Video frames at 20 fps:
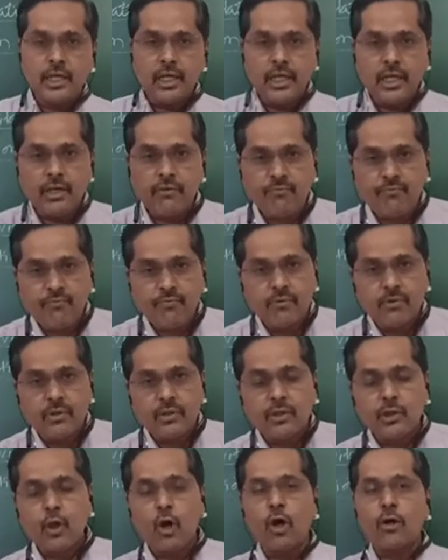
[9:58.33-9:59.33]
If
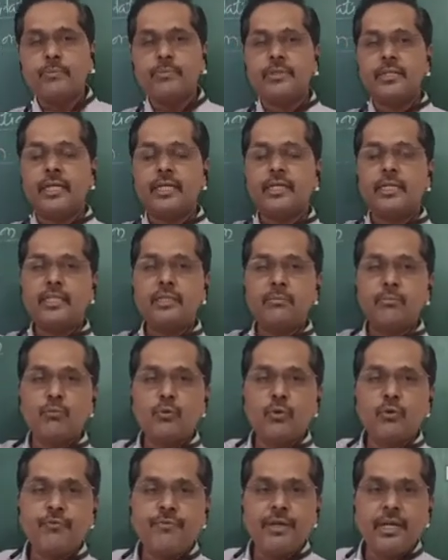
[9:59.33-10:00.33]
the object is
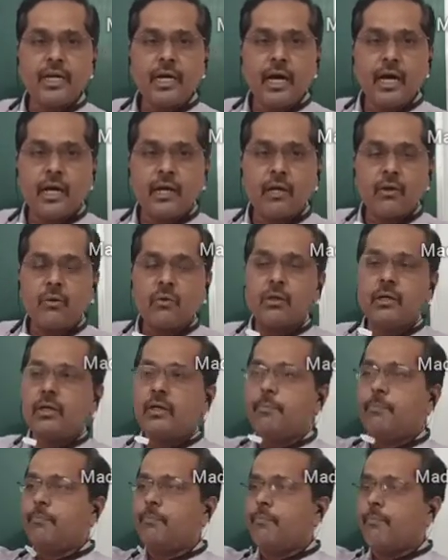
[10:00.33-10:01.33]
moving
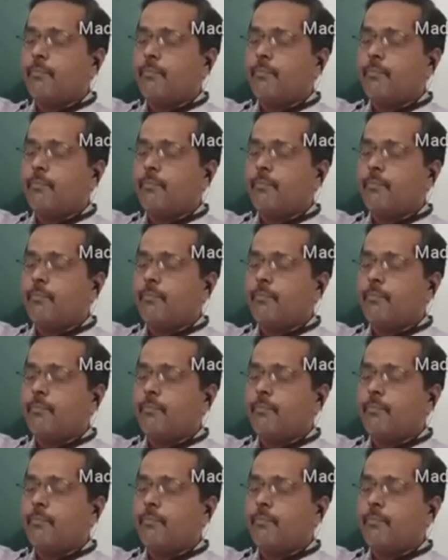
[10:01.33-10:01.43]
around